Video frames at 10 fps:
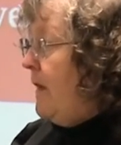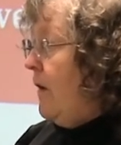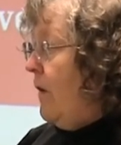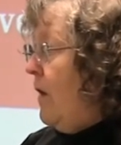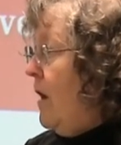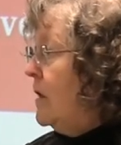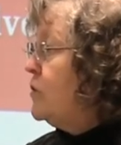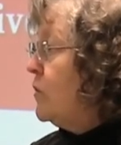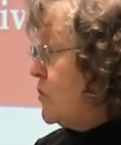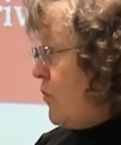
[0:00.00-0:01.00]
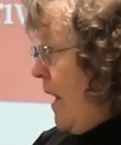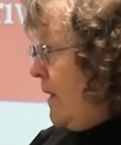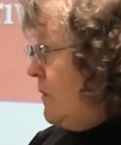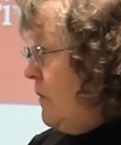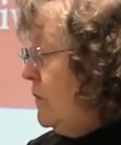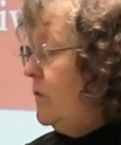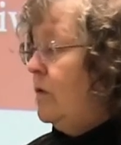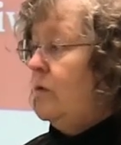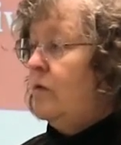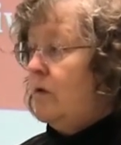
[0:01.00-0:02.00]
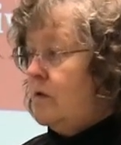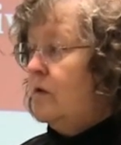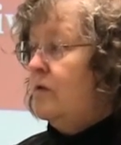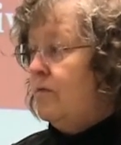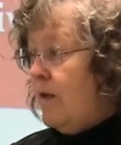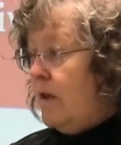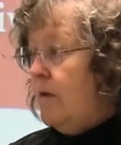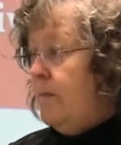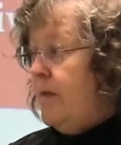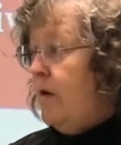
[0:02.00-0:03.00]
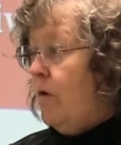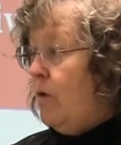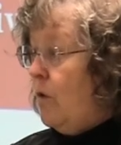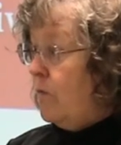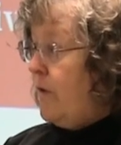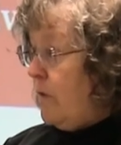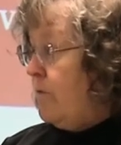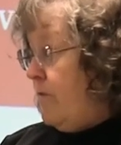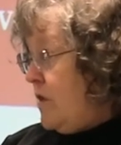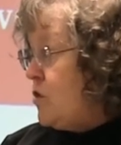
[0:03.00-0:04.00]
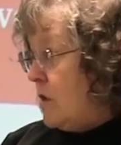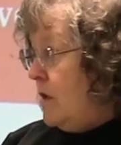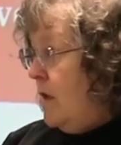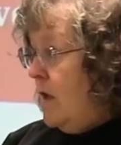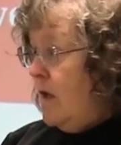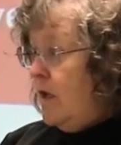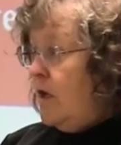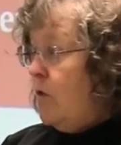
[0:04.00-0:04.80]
their, to attract new students and to develop their their vision, you